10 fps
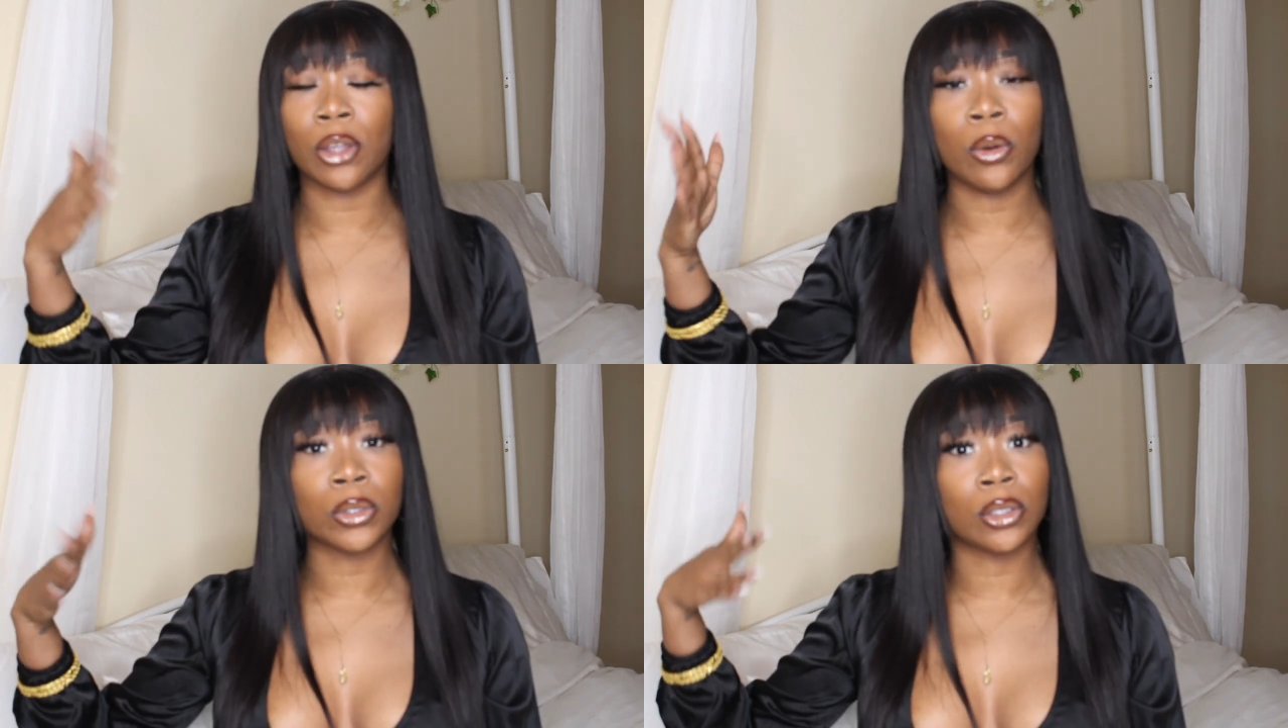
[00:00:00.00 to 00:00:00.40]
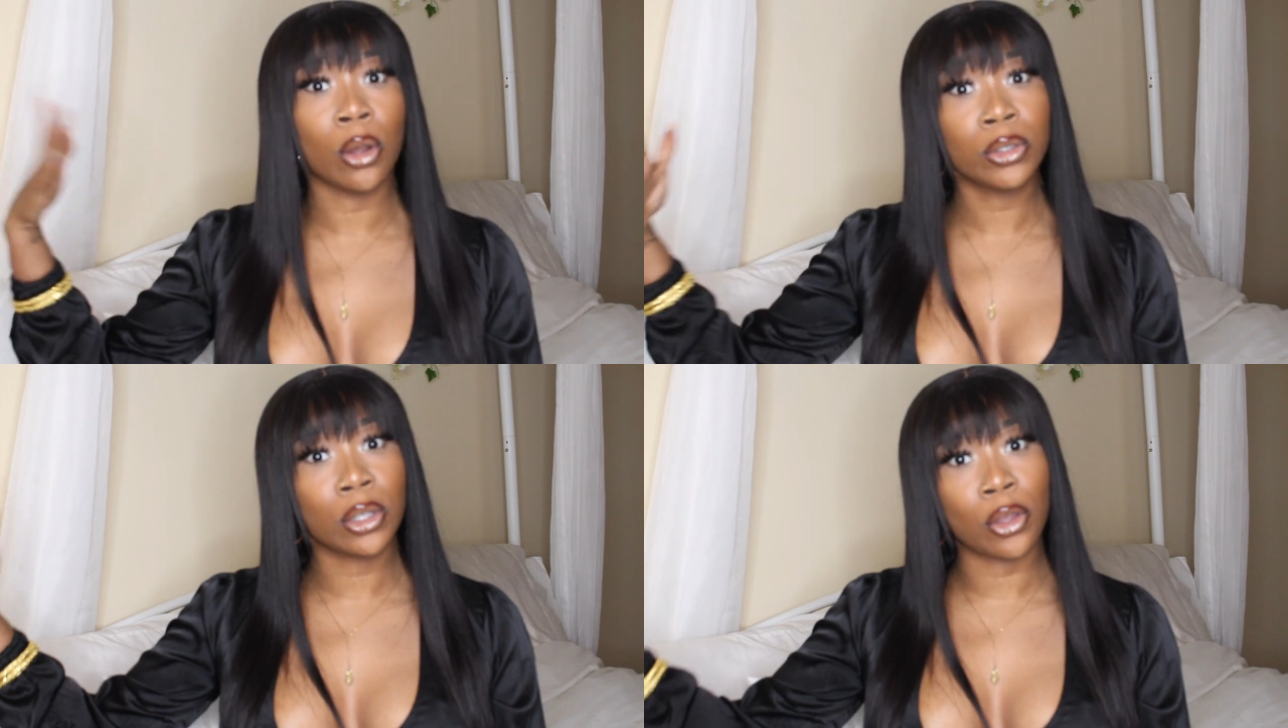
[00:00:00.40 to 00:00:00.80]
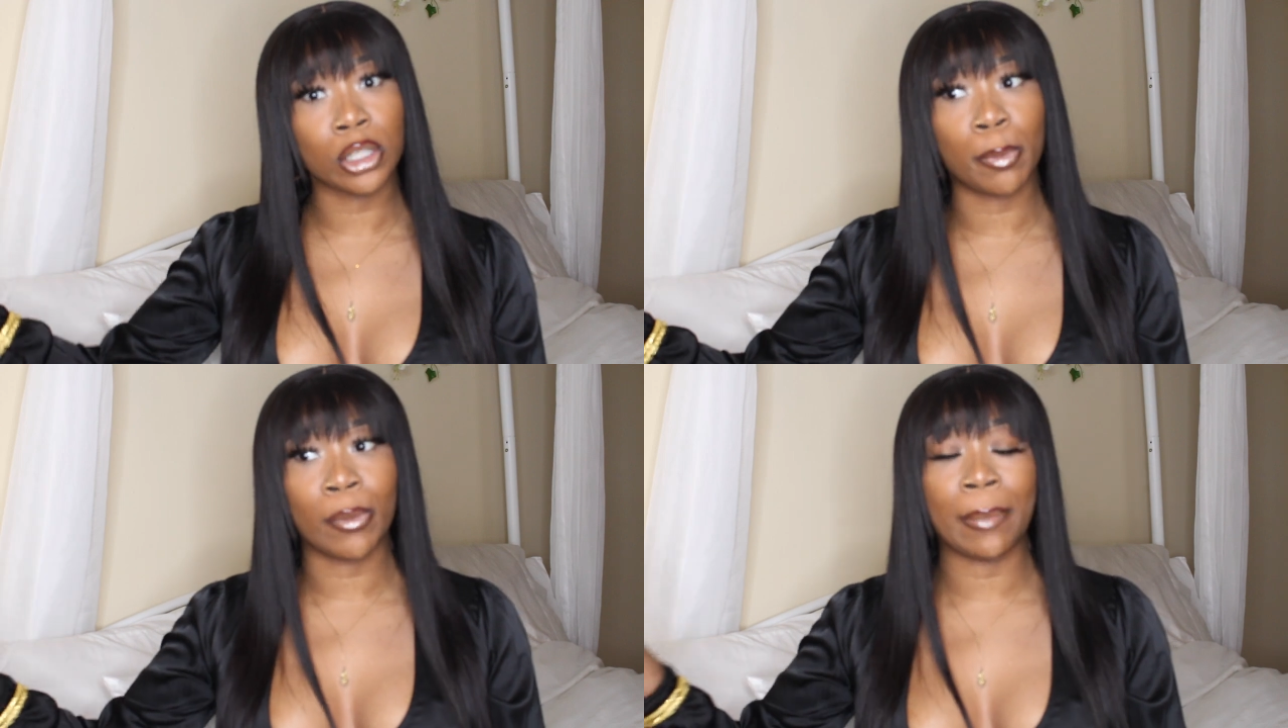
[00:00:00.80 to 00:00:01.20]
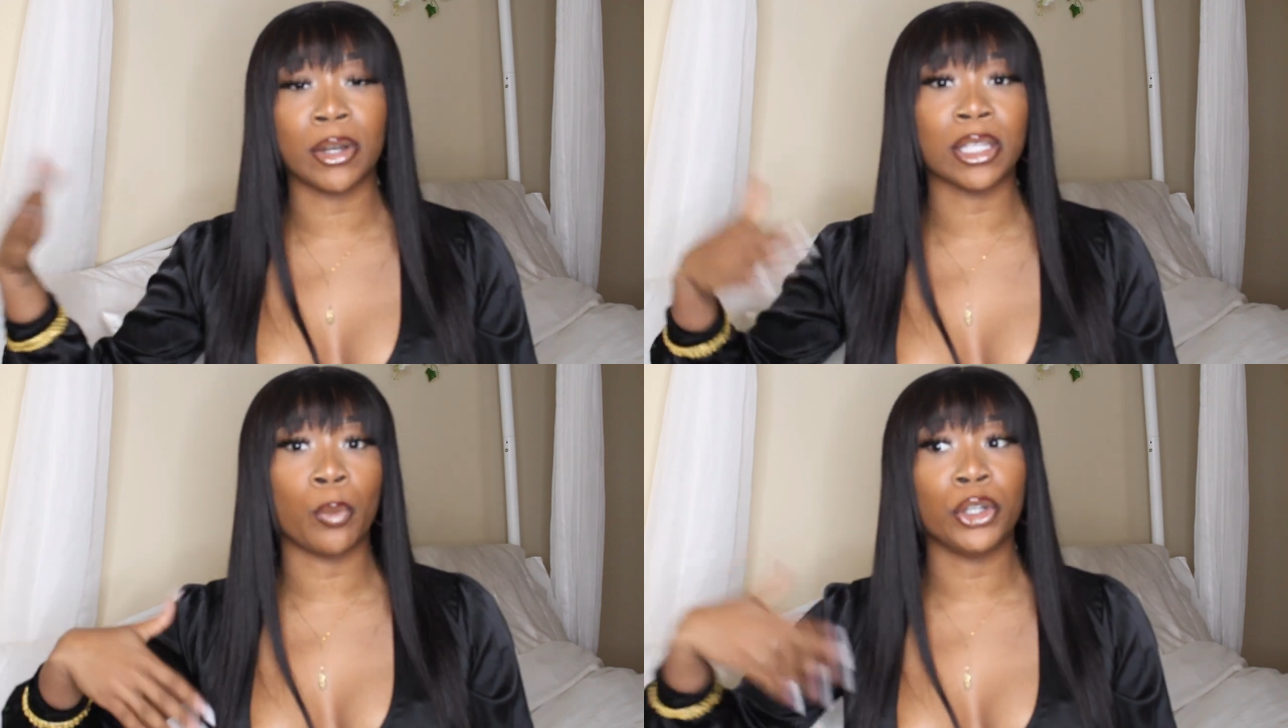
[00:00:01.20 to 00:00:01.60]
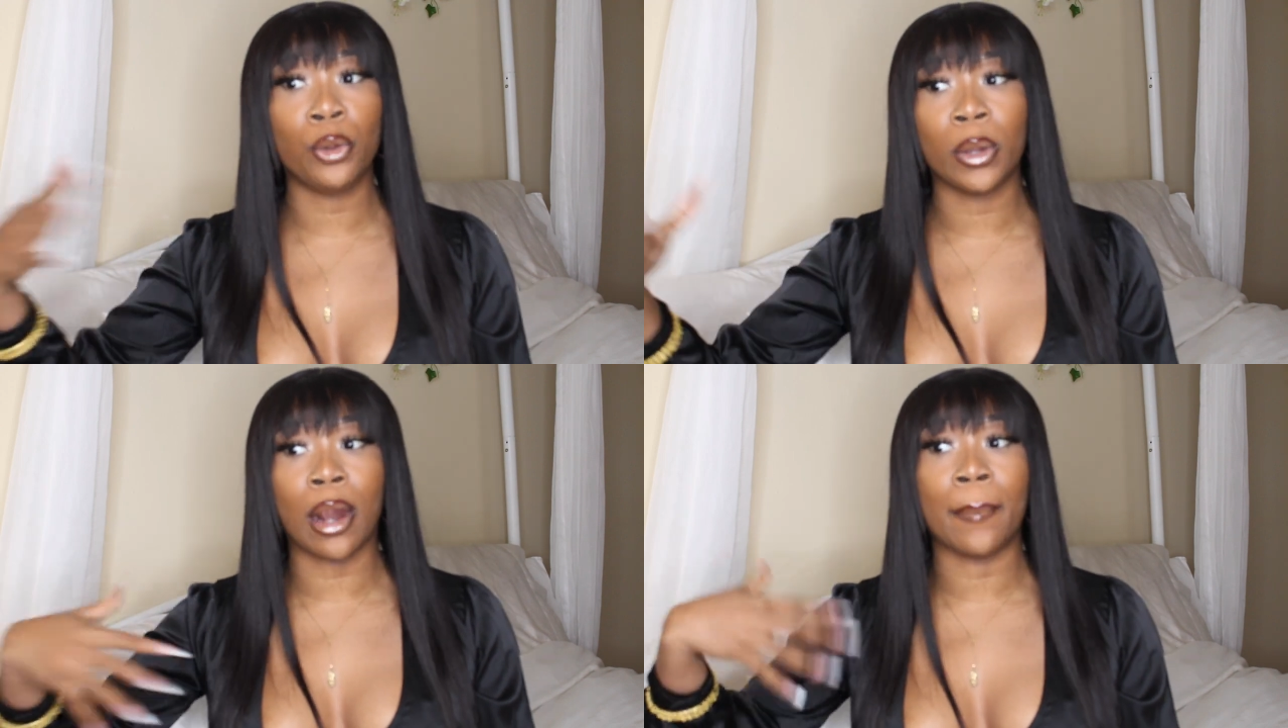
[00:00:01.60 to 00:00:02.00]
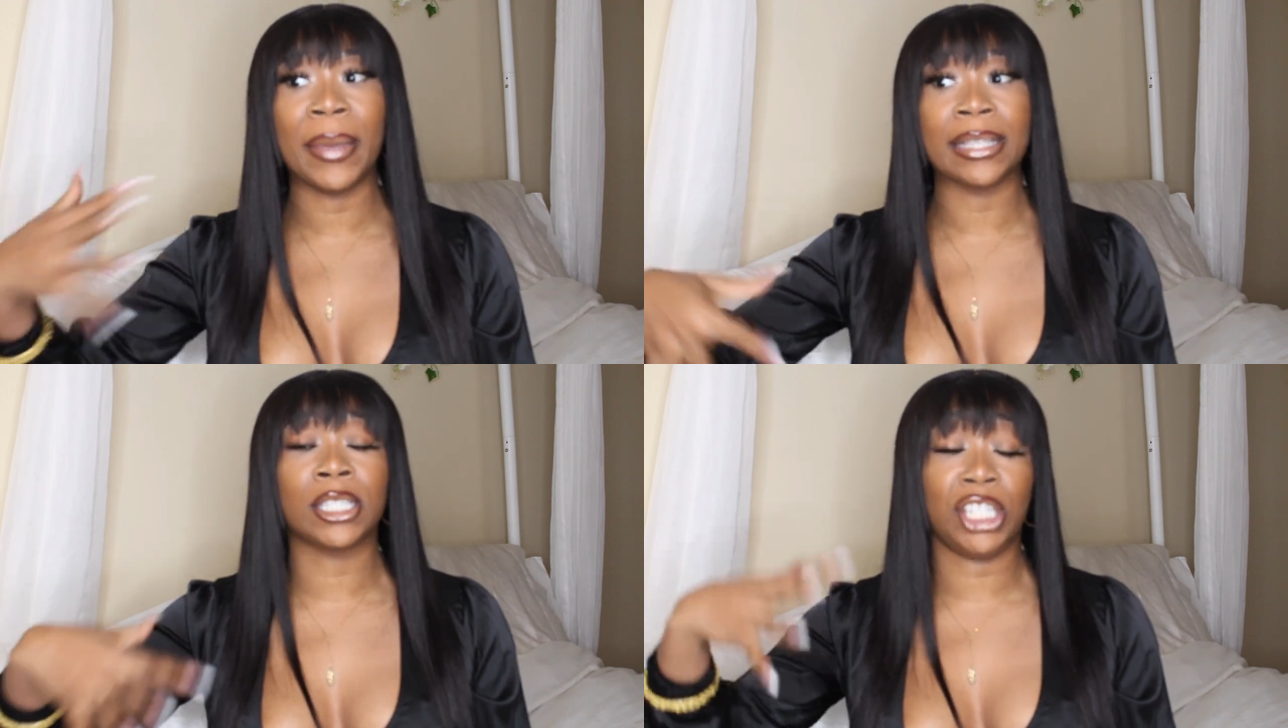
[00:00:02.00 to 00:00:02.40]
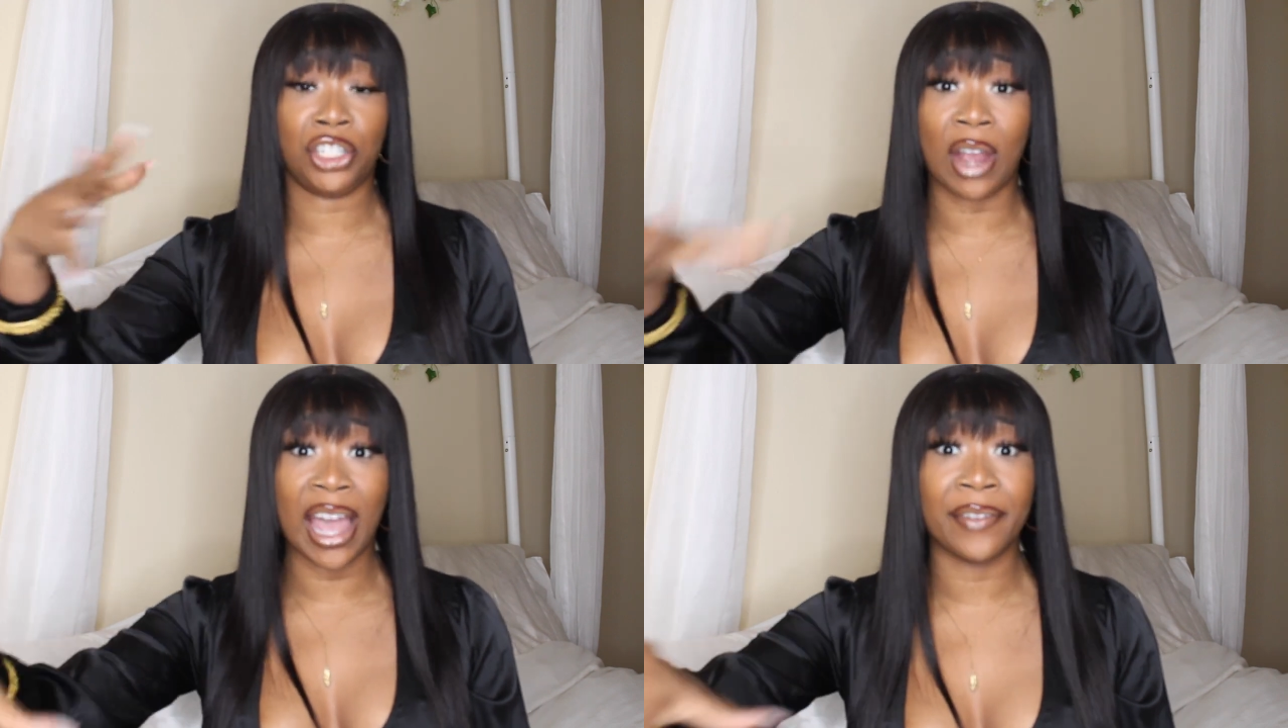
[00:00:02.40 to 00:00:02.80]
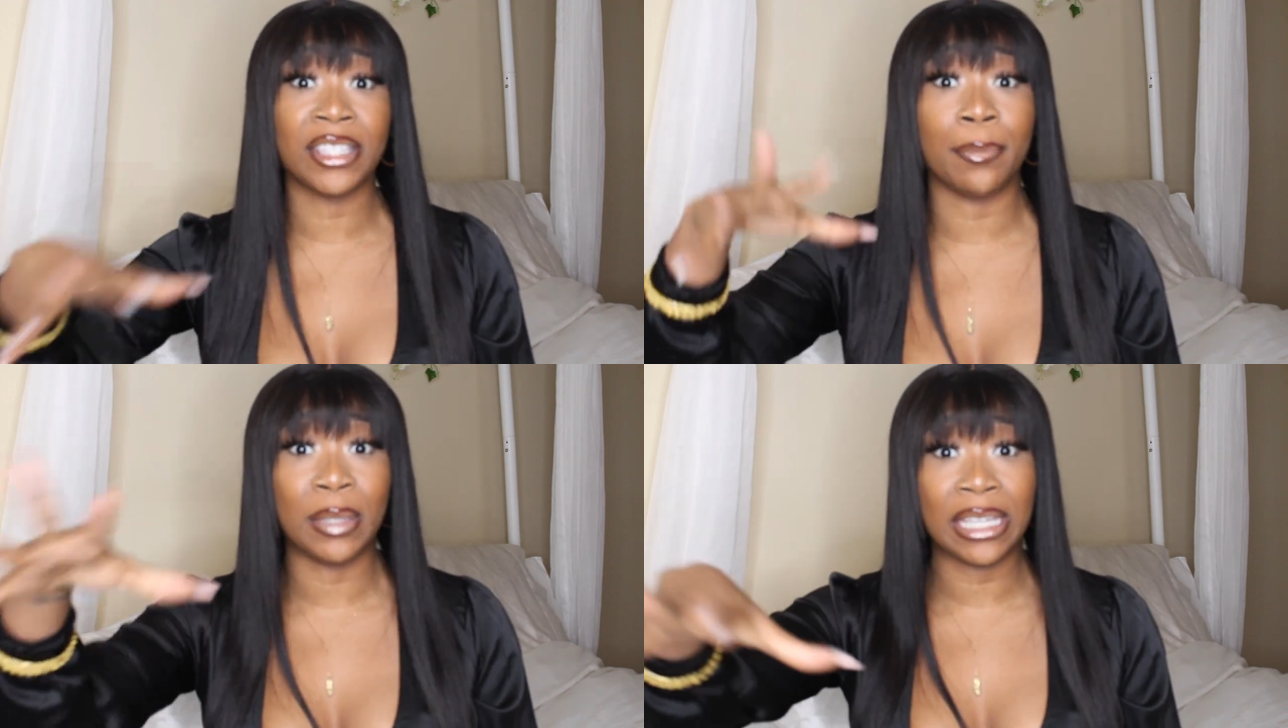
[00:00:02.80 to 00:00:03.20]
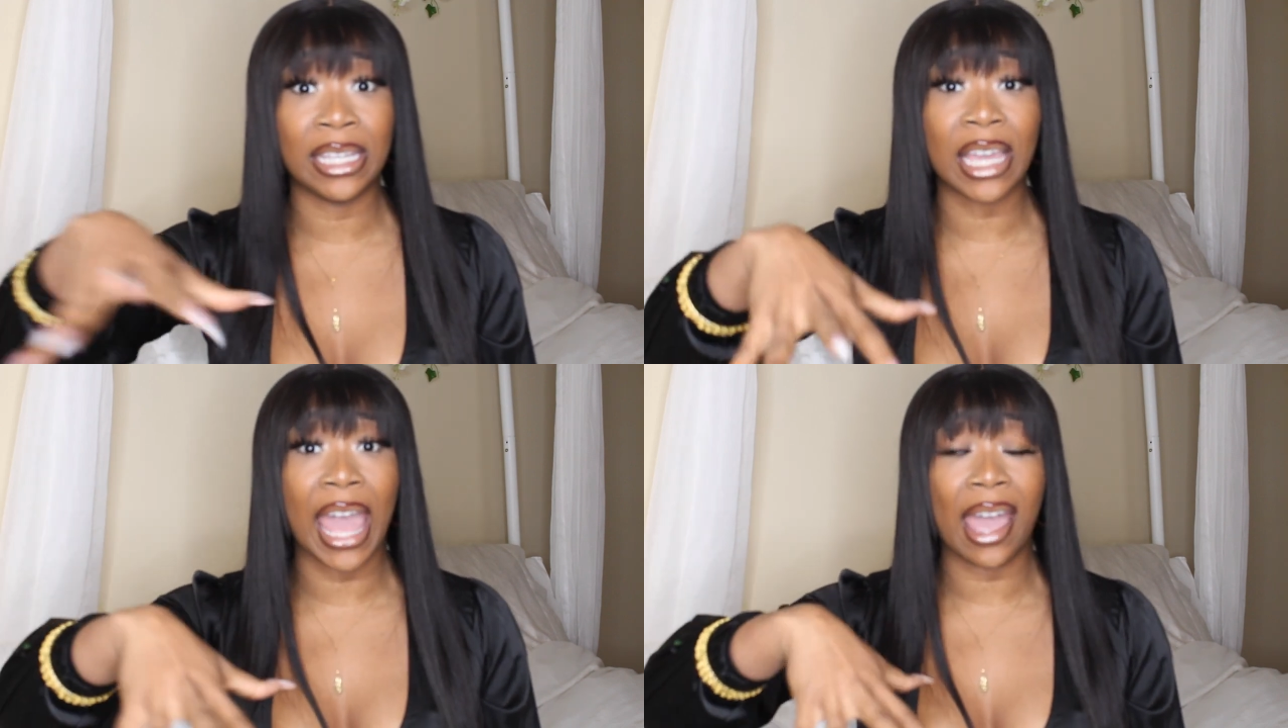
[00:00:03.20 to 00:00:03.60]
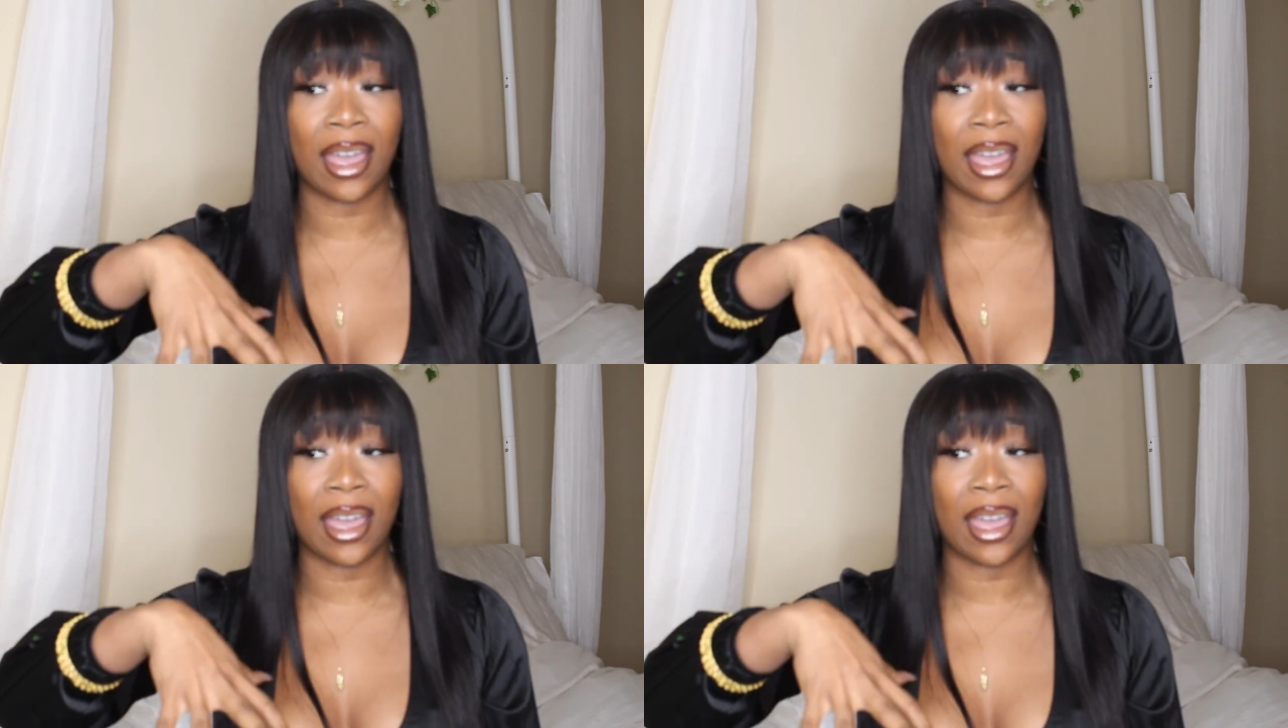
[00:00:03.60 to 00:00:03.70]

those, those are those parameters and we're doing our best to strive to be